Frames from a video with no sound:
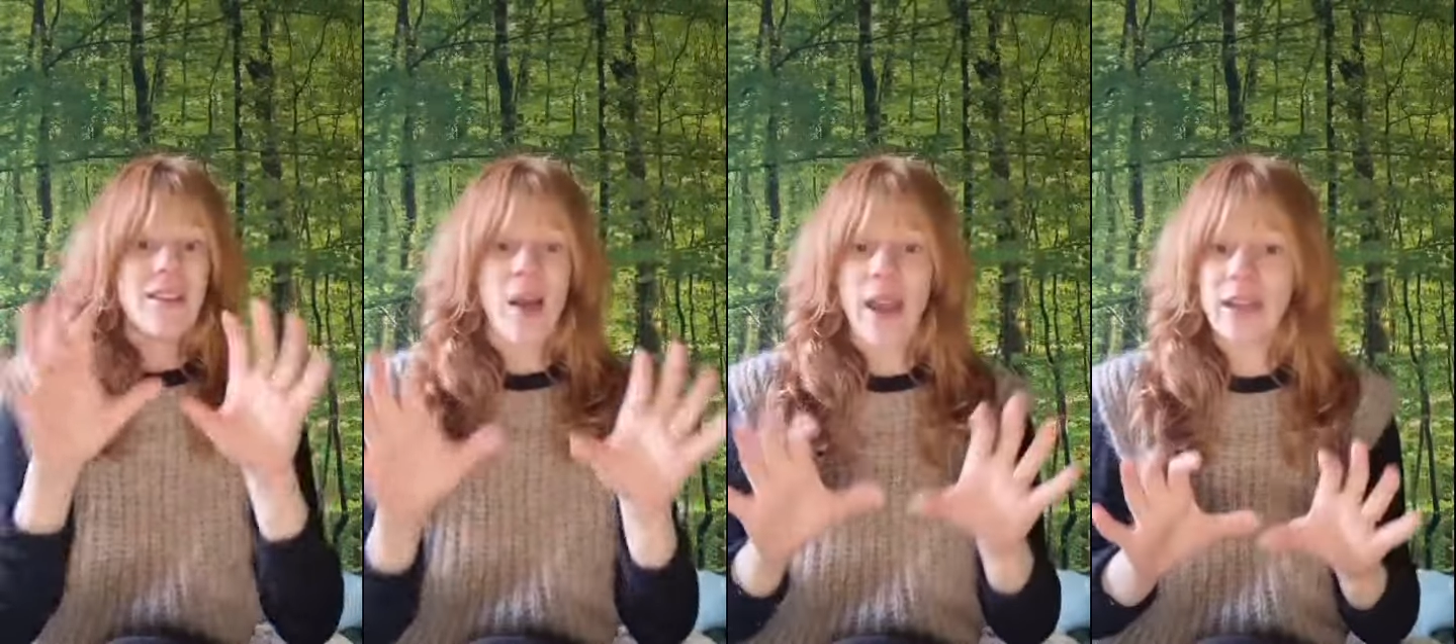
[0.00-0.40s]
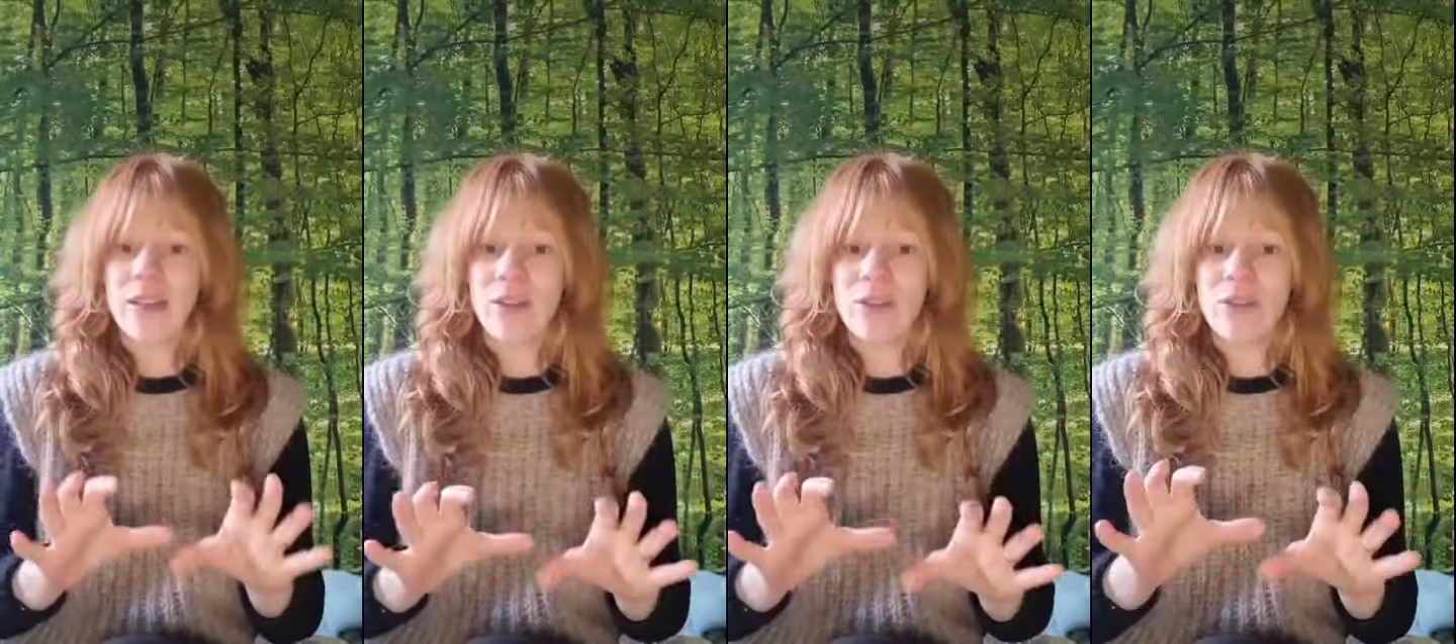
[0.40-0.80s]

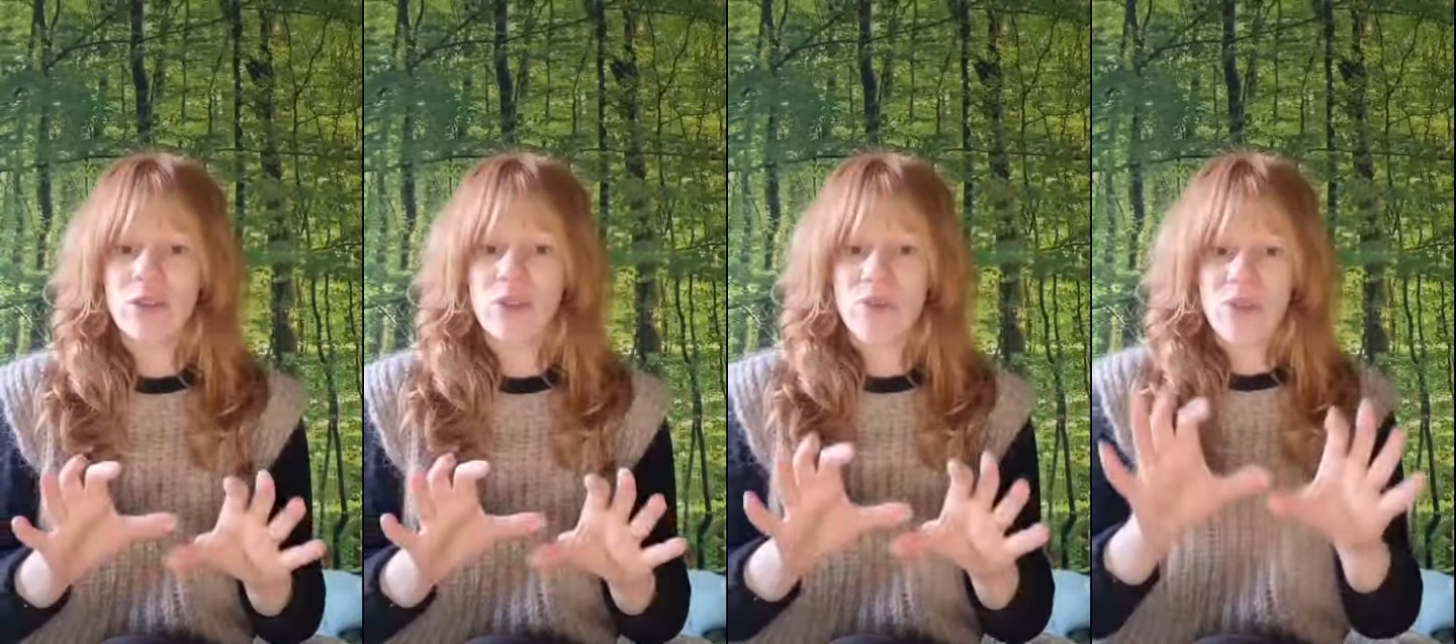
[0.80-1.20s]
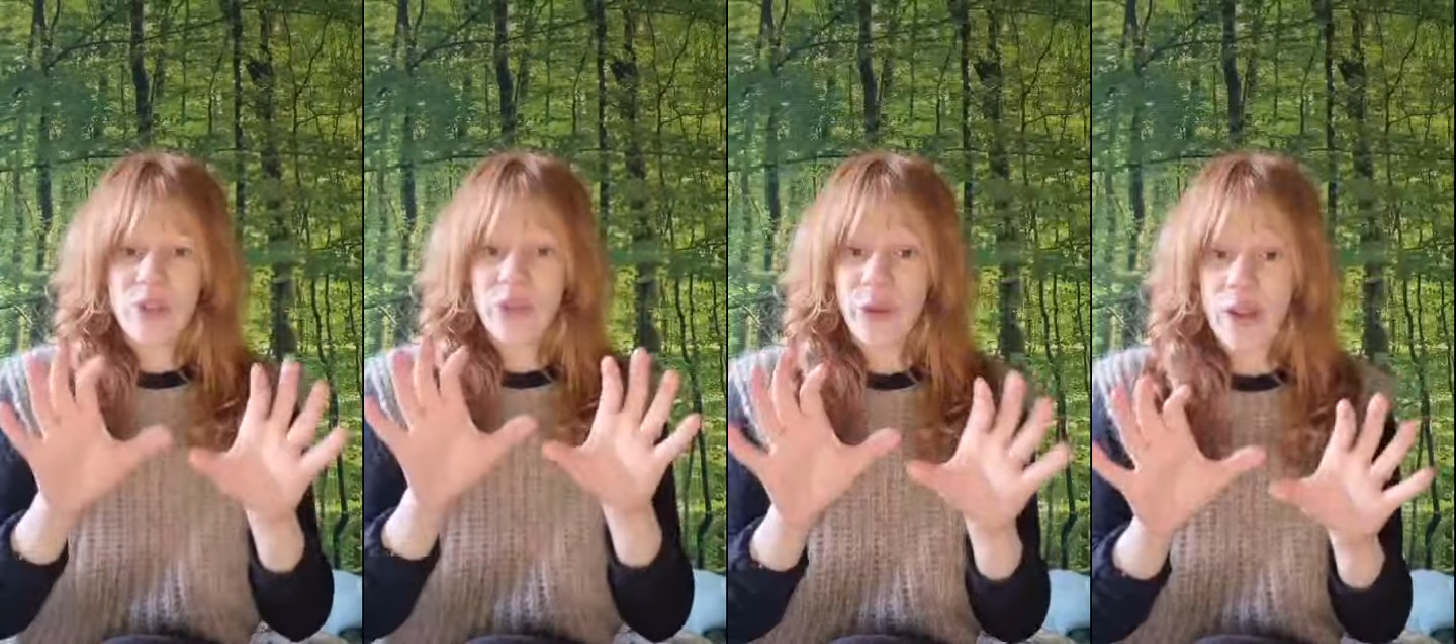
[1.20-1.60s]
design
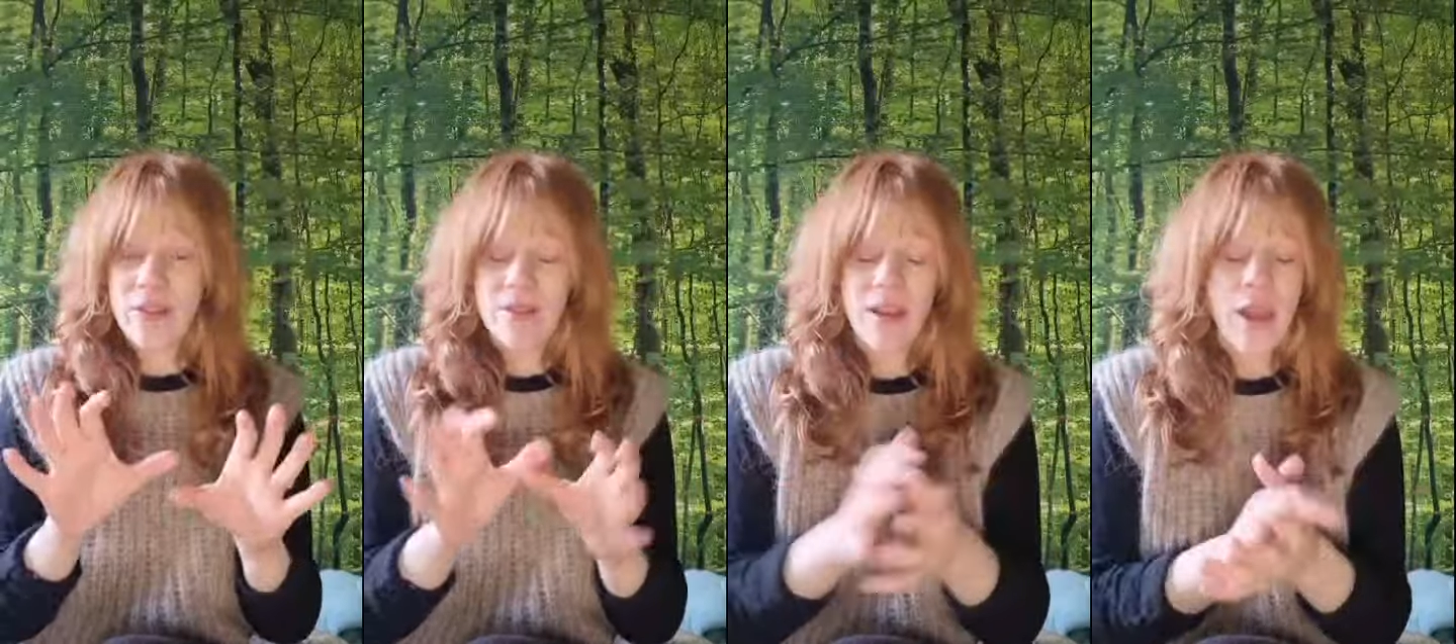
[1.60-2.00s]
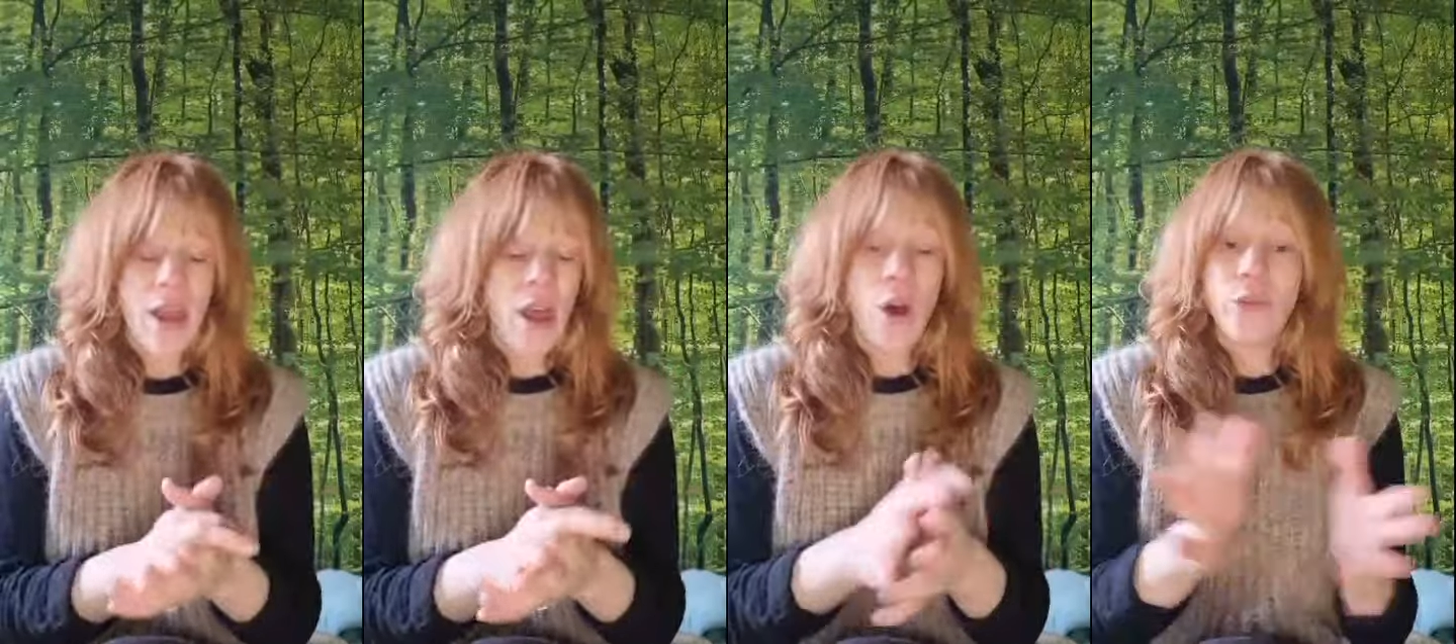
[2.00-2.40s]
to the front
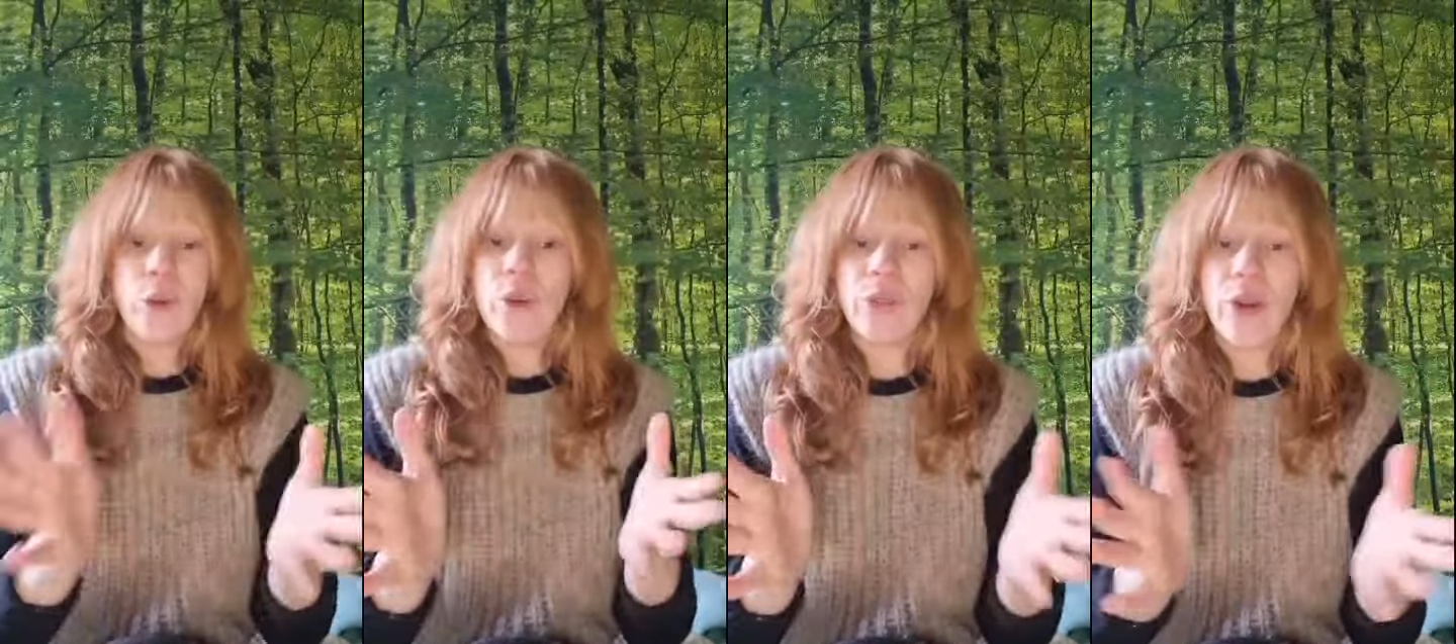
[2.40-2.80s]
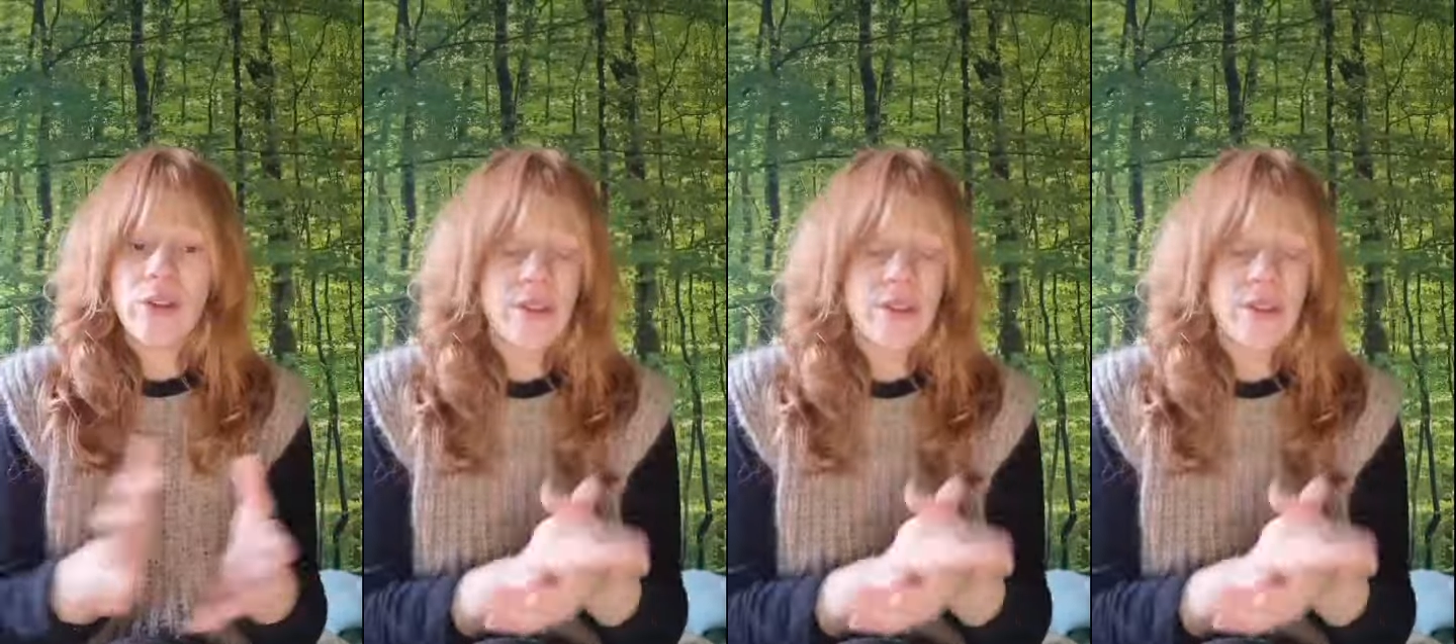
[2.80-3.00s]
or for the